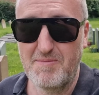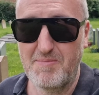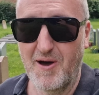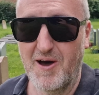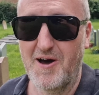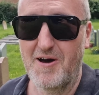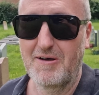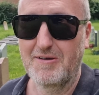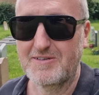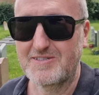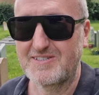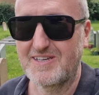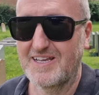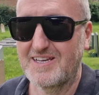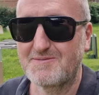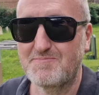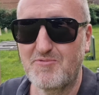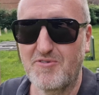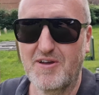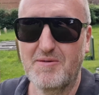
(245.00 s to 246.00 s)
bars, so
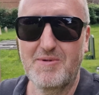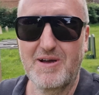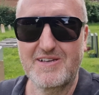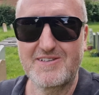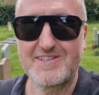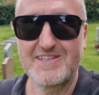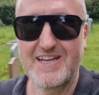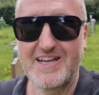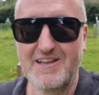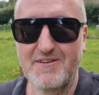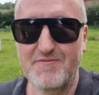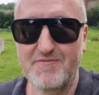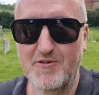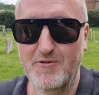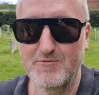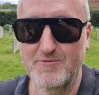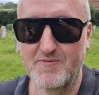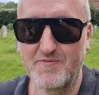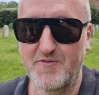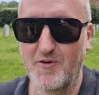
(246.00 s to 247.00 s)
it's pretty much nearly
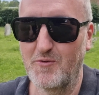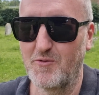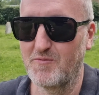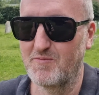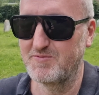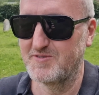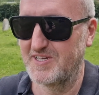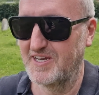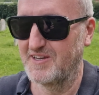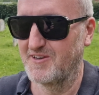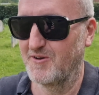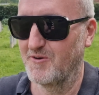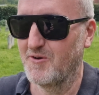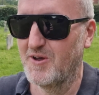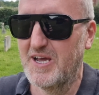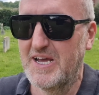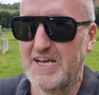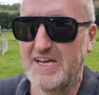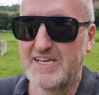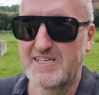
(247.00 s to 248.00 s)
full signal.
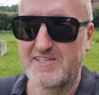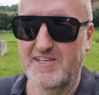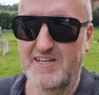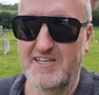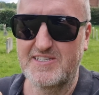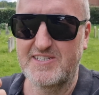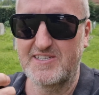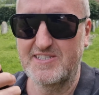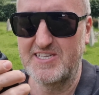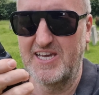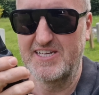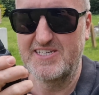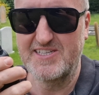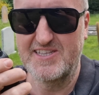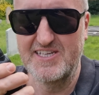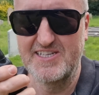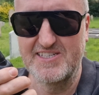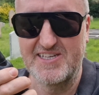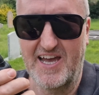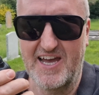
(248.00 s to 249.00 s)
So let's test
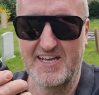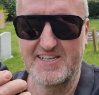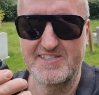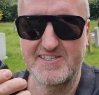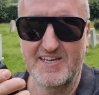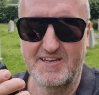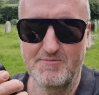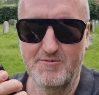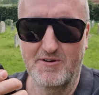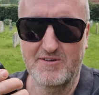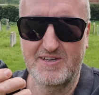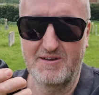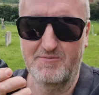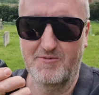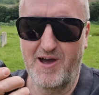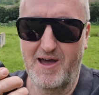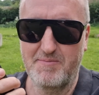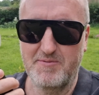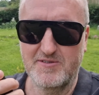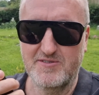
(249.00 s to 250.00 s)
this out and see what
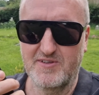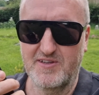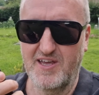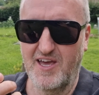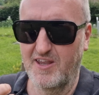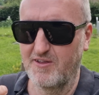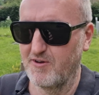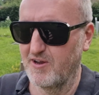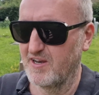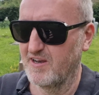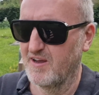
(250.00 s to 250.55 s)
happens on the other end.